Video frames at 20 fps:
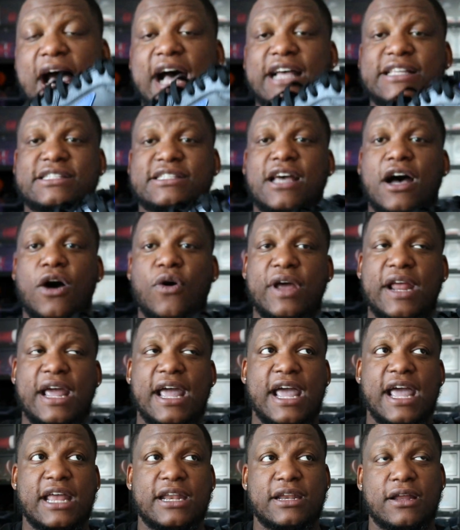I saw
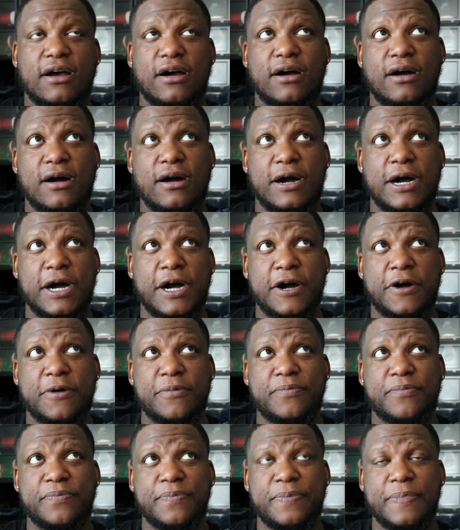it at
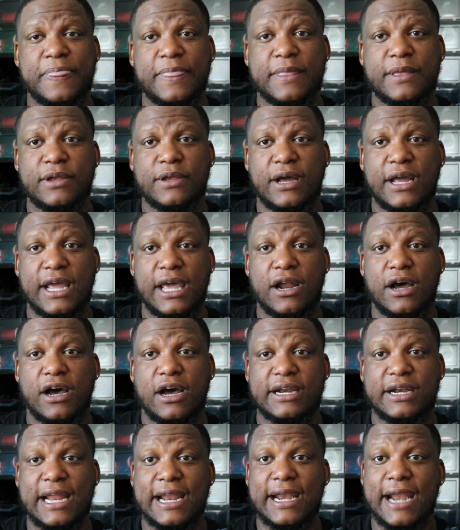um at
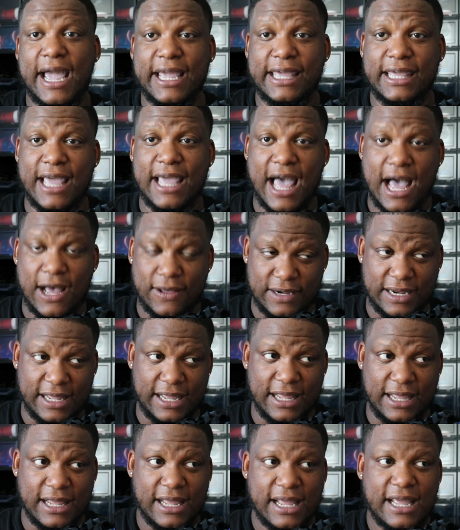uh, the Nike
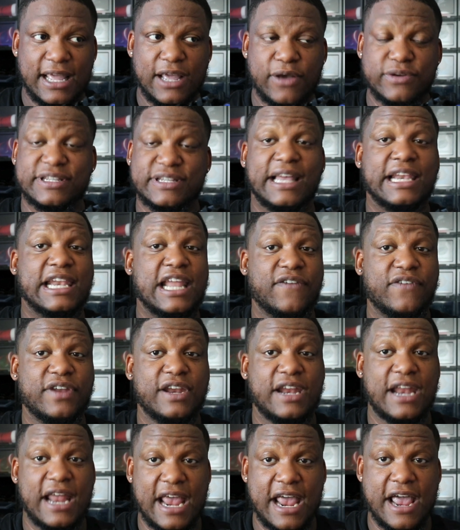outlet. It was
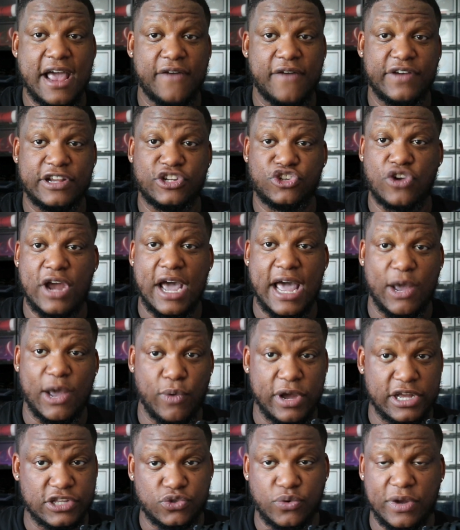11 and a half. I tried, I
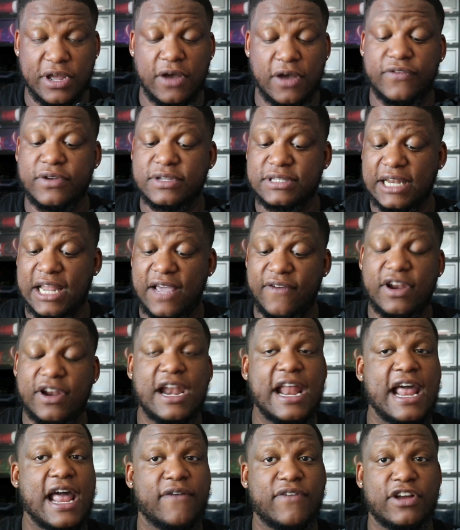wear 12. It was 11
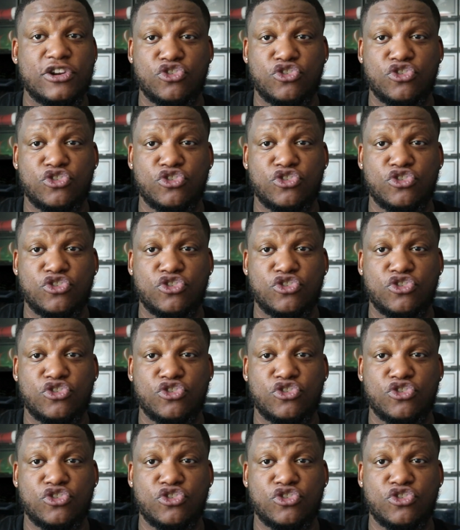and a half.